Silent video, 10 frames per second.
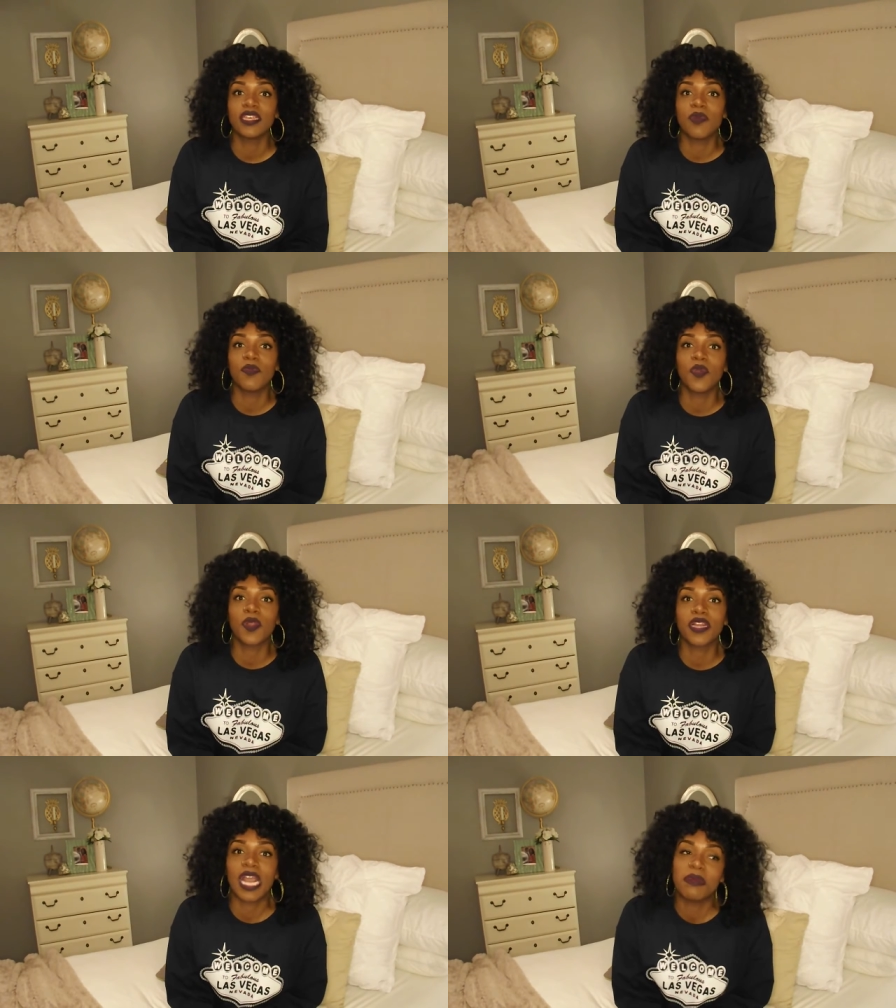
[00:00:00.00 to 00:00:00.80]

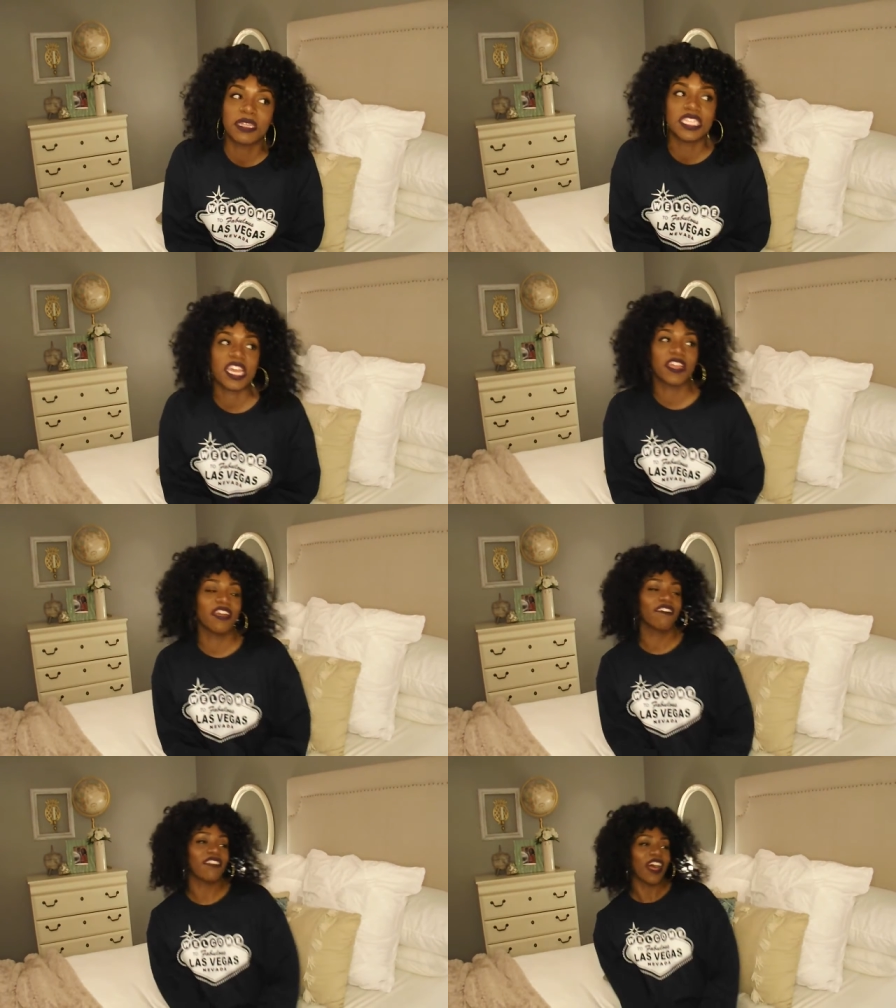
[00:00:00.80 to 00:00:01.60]
more commentary
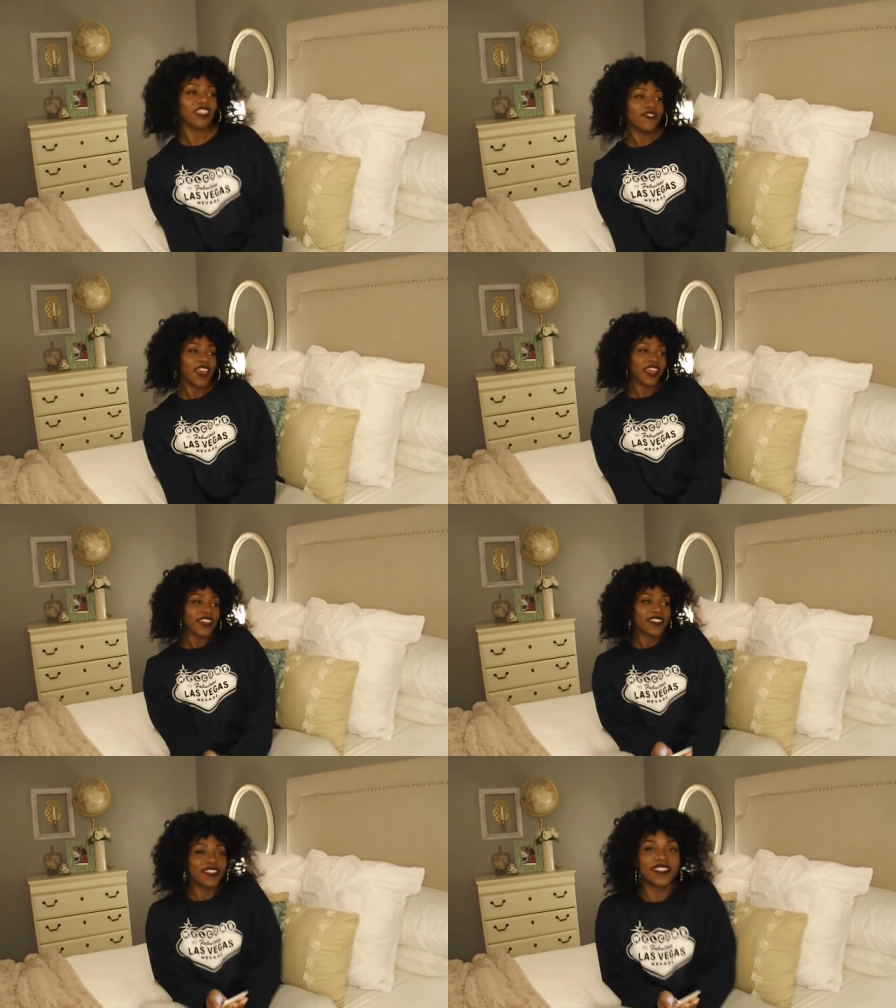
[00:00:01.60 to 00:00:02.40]
on Las
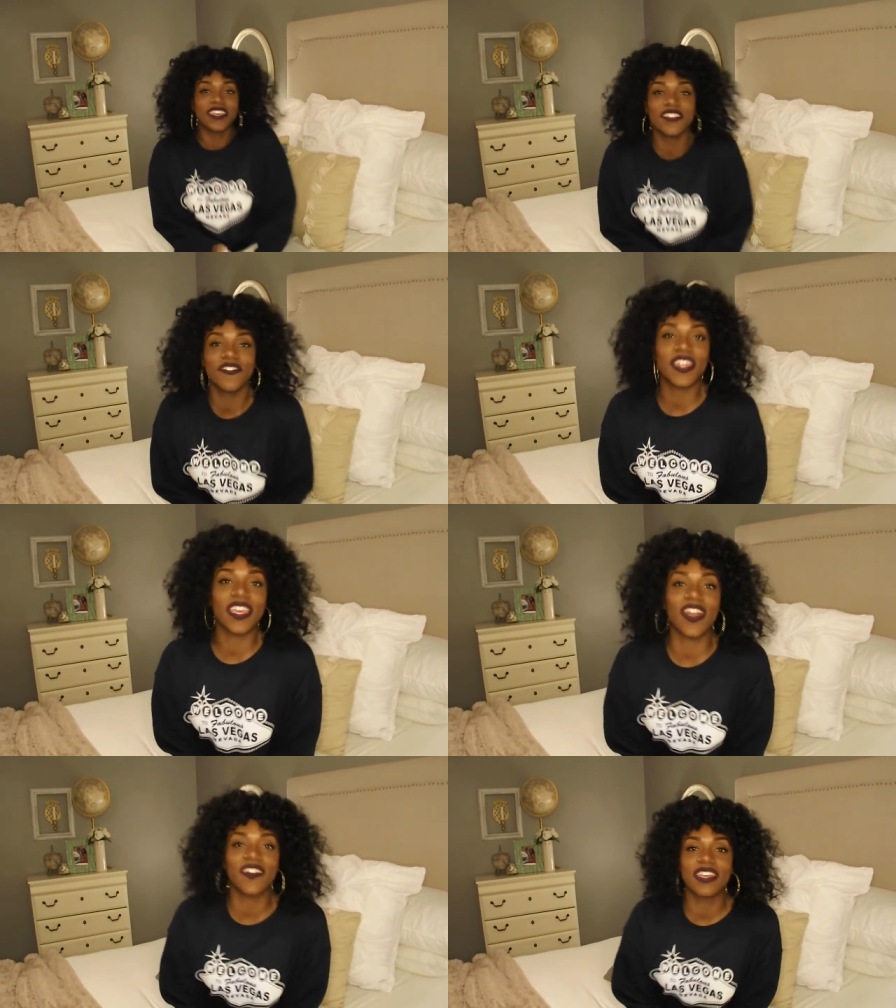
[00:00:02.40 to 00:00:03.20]
Vegas. This
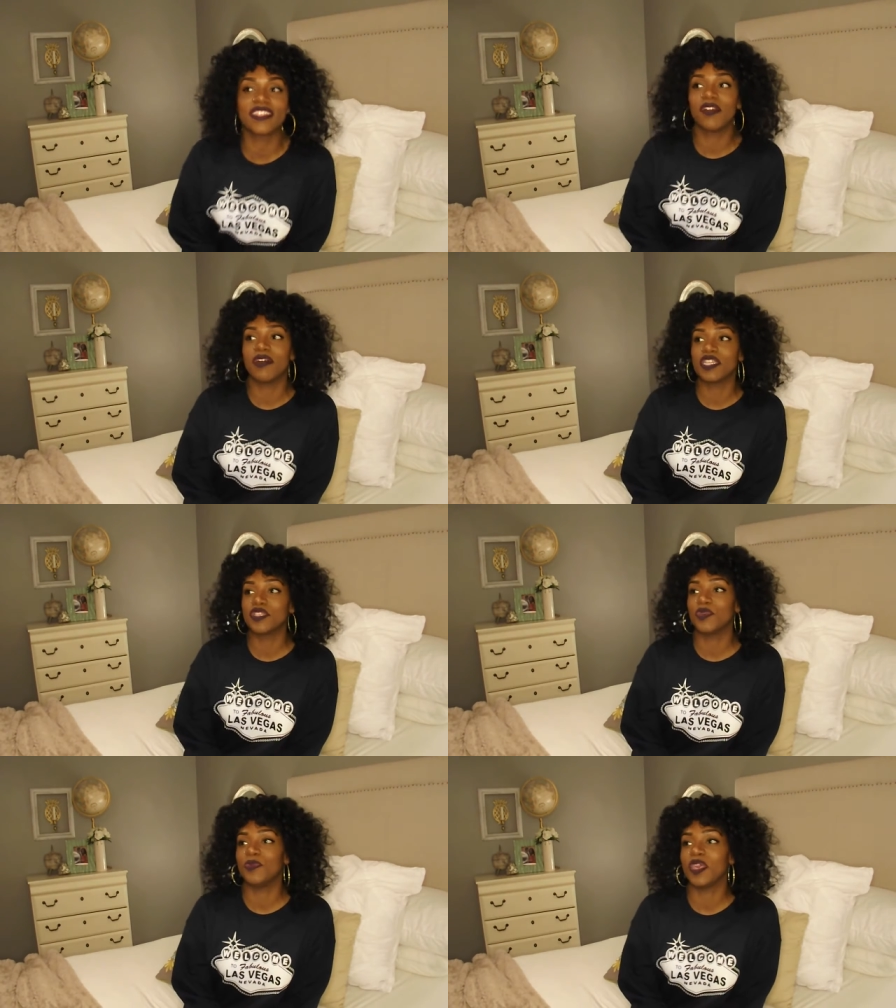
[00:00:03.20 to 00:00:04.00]
video is going
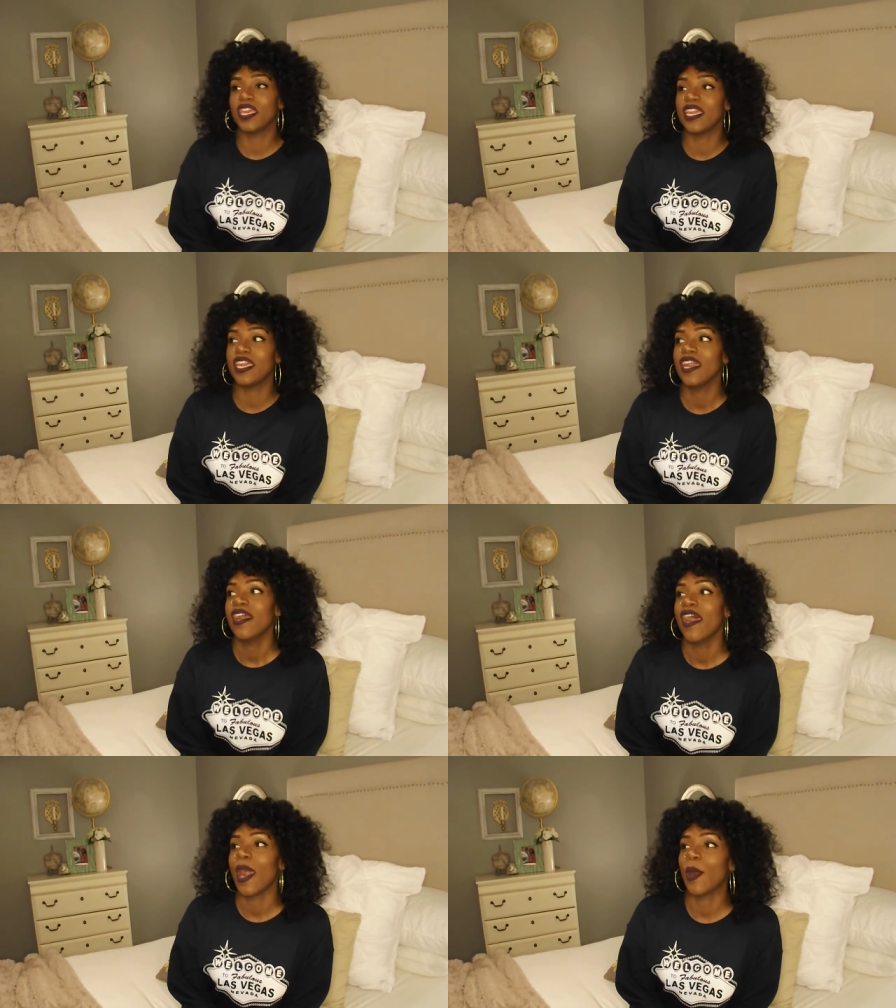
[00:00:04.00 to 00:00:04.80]
to be
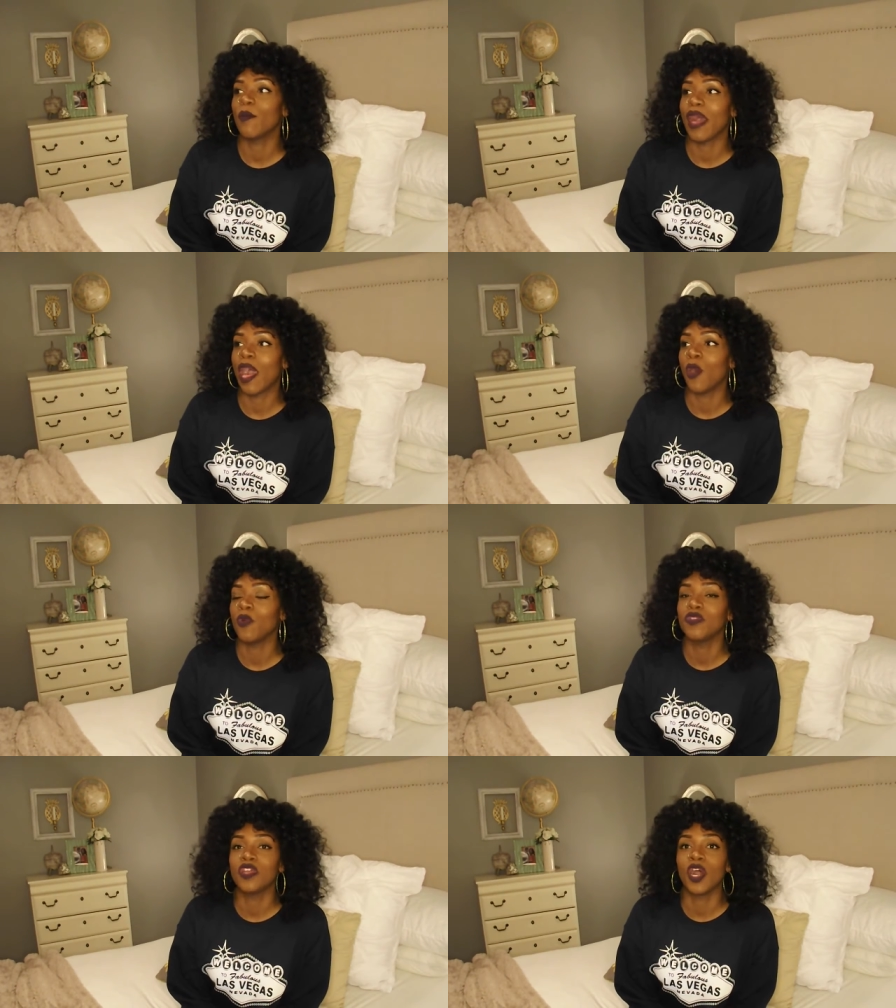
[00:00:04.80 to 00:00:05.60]

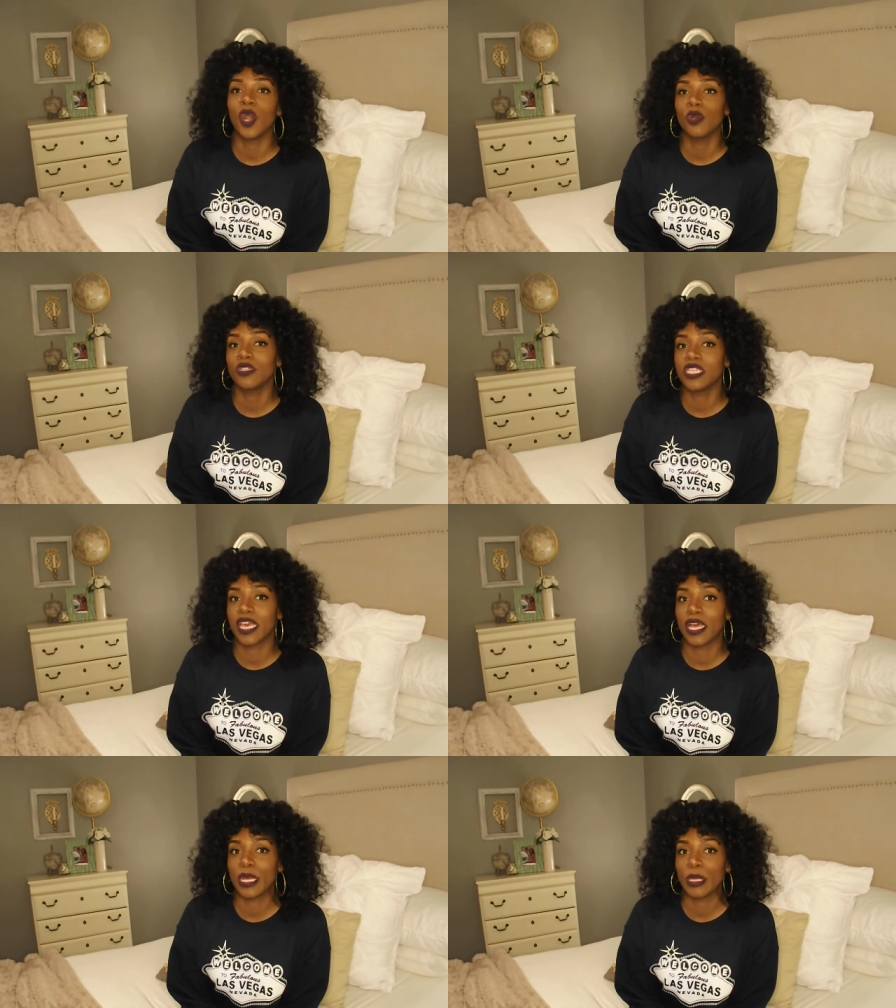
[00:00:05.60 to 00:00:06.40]
about the
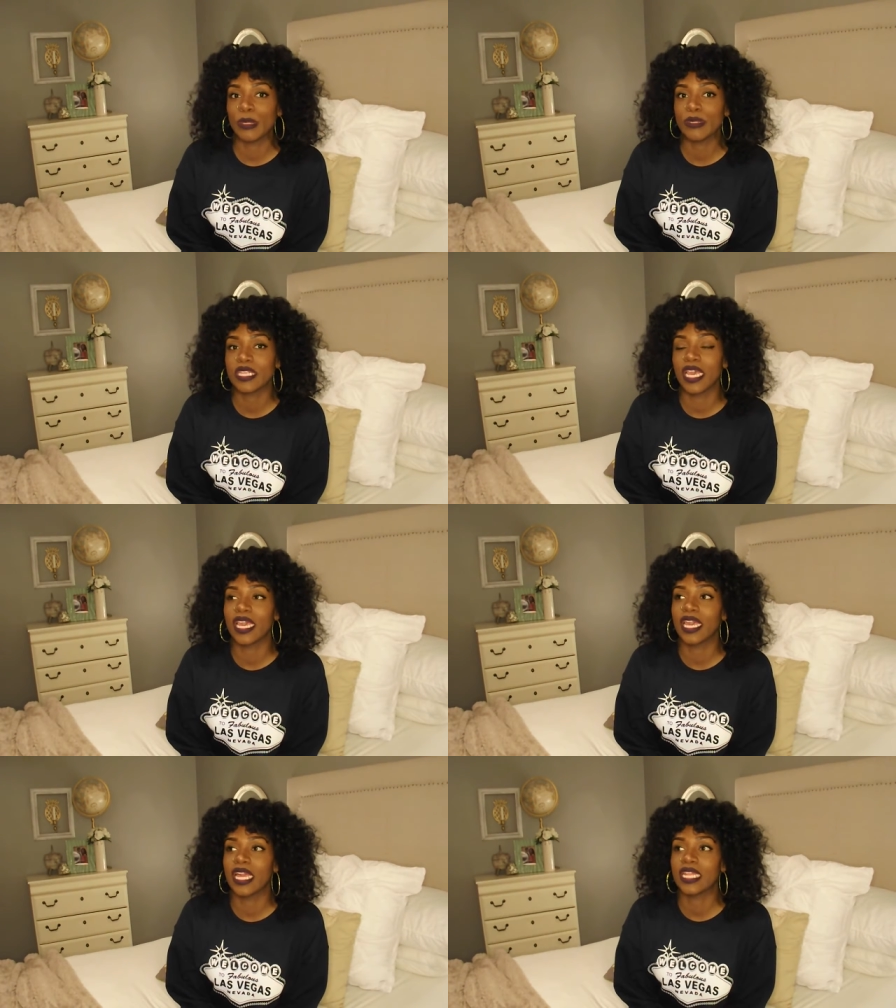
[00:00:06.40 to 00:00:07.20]
hotels
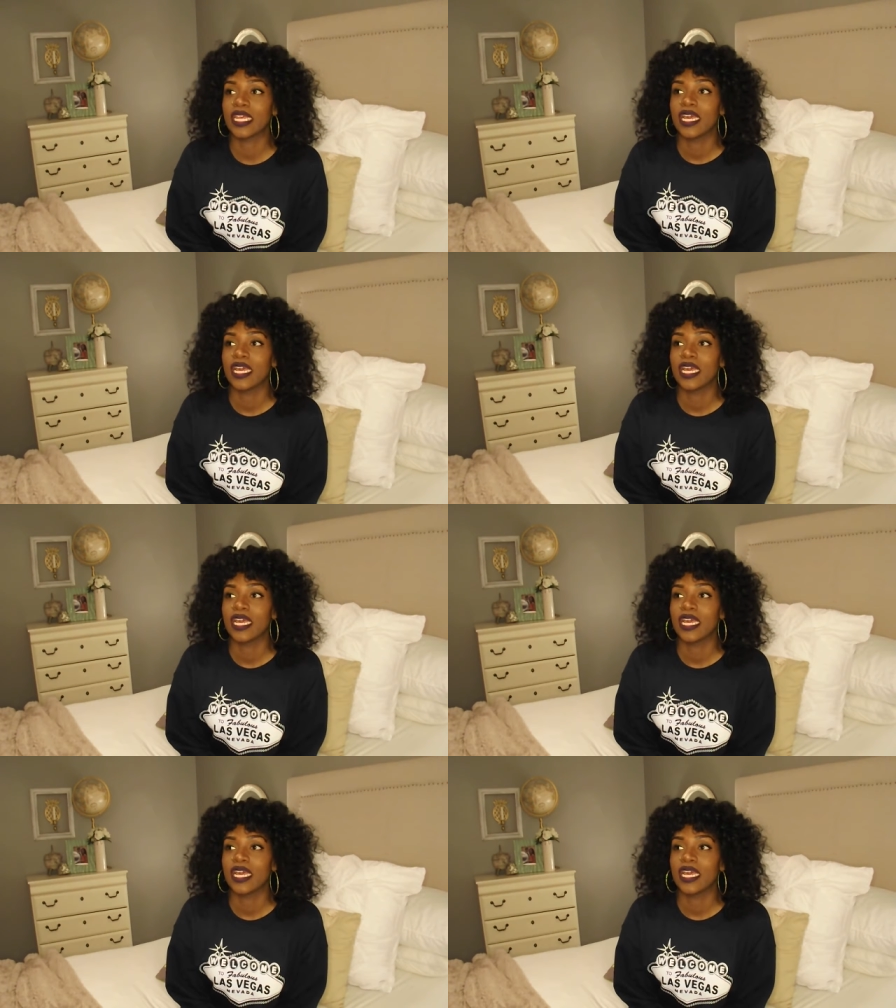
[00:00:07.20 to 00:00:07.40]
and